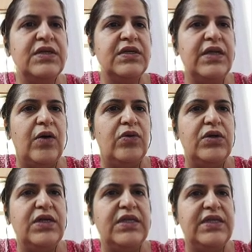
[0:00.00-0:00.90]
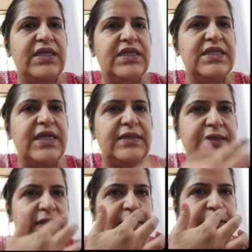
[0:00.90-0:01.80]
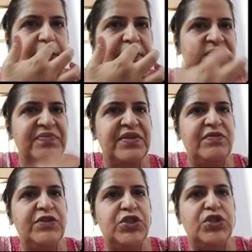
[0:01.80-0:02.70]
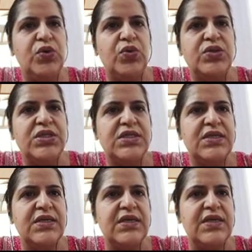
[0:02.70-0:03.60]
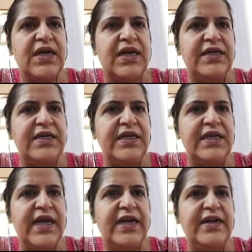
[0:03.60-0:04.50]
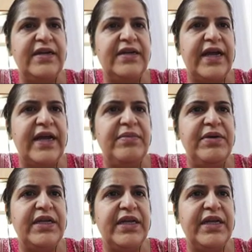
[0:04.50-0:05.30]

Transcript: Now, there is another table which shows country and retirement